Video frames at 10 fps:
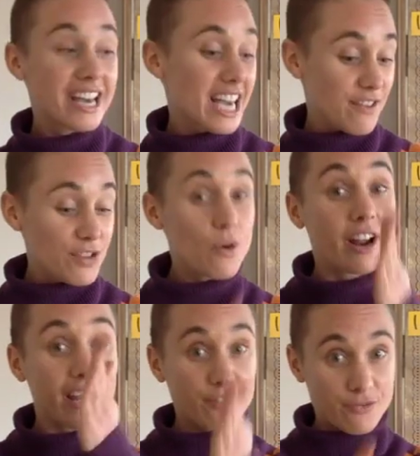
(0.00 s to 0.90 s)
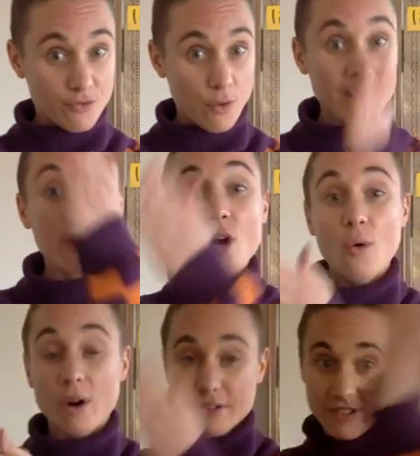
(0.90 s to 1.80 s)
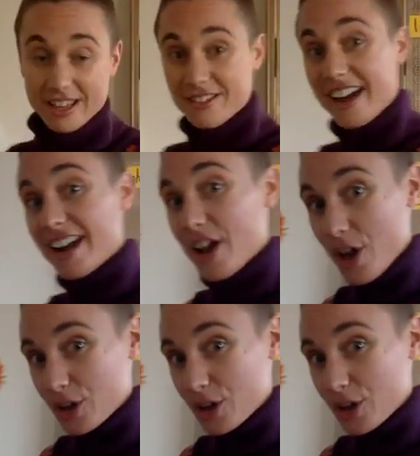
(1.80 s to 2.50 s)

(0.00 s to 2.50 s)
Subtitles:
If you are in 4th or 5th grade,